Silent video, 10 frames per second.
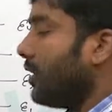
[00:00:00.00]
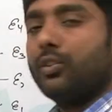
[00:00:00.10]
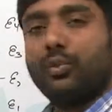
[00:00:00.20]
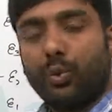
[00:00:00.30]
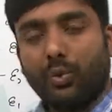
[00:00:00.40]

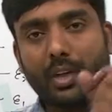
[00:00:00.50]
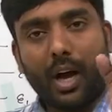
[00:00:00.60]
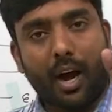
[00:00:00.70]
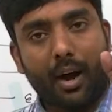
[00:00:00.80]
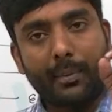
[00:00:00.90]
So
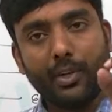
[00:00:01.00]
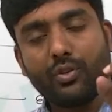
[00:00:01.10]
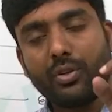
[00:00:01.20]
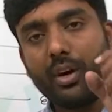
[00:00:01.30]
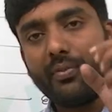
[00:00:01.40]
the
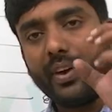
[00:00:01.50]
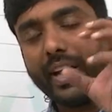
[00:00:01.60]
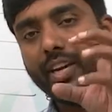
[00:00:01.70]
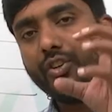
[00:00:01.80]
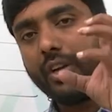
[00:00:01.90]
amount of
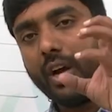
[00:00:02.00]
energy